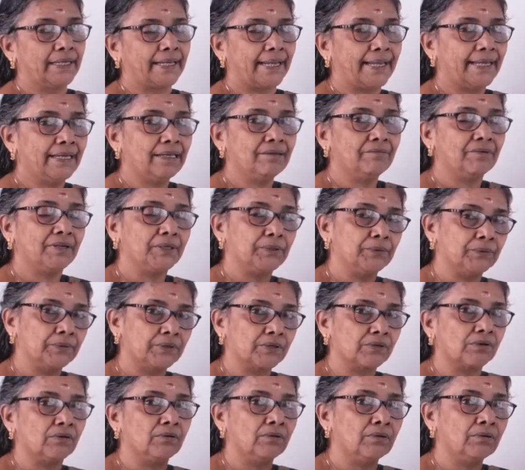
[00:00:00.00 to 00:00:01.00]
Anyway you
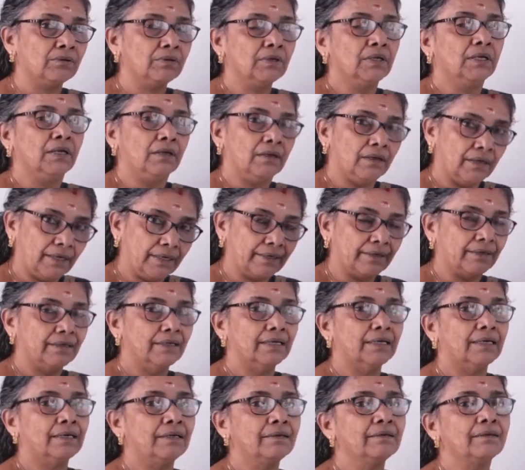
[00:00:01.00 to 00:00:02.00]
draw and
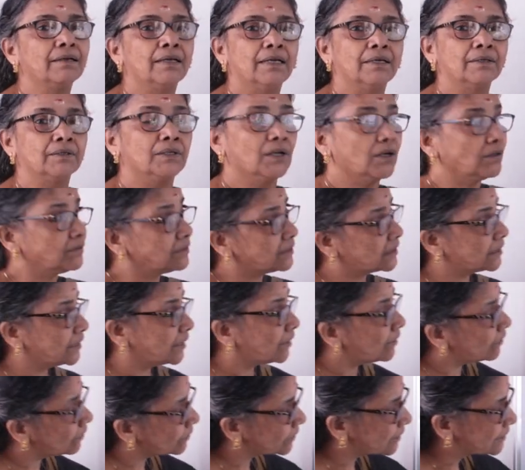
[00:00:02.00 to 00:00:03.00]
learn, don't
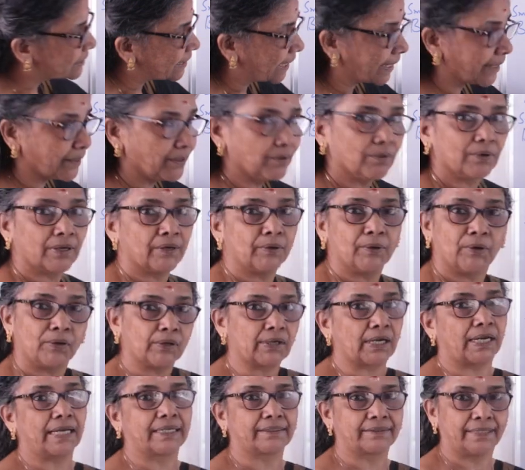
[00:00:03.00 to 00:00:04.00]
draw this I know,
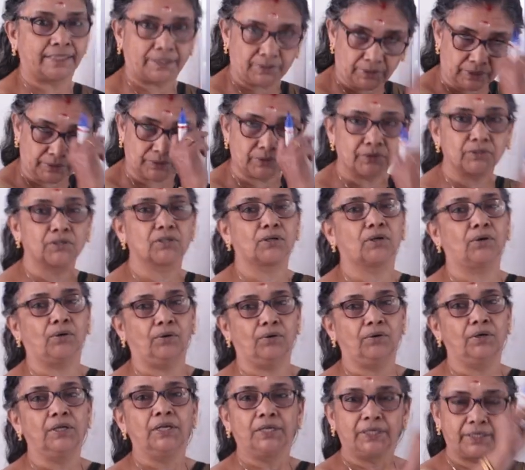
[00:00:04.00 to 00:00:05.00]
not like that, you have to
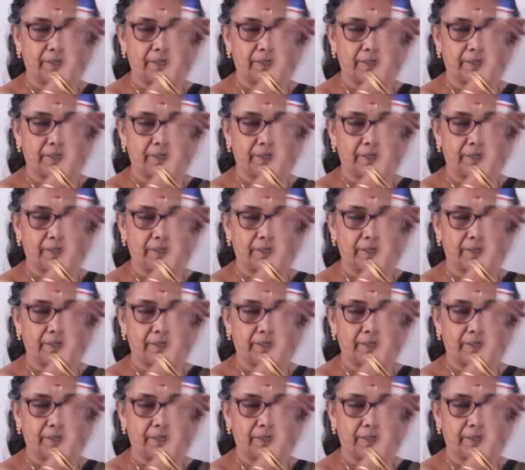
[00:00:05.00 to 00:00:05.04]
draw,